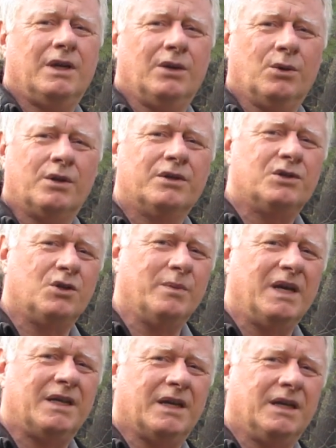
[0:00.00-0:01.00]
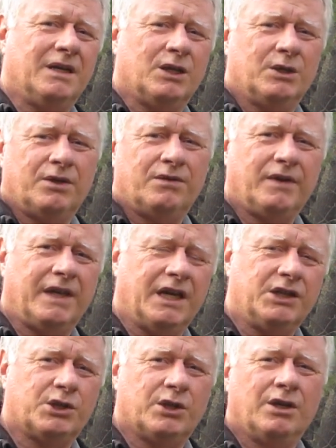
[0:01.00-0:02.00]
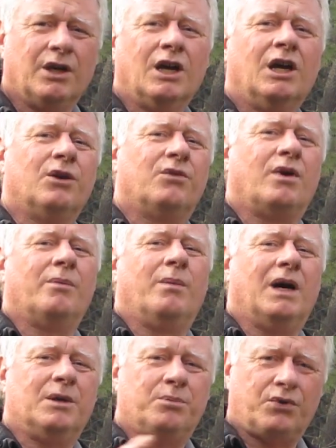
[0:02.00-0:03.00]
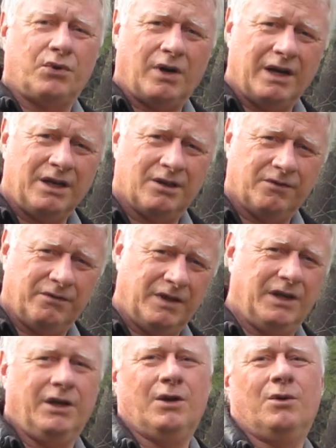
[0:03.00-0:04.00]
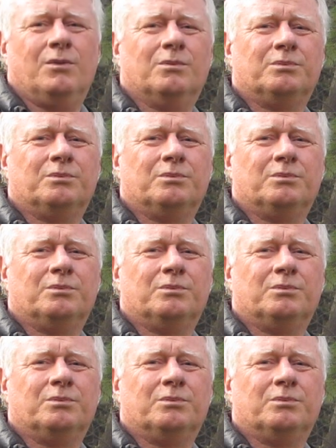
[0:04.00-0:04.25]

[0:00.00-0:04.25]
in order to make a clarification from my prior video.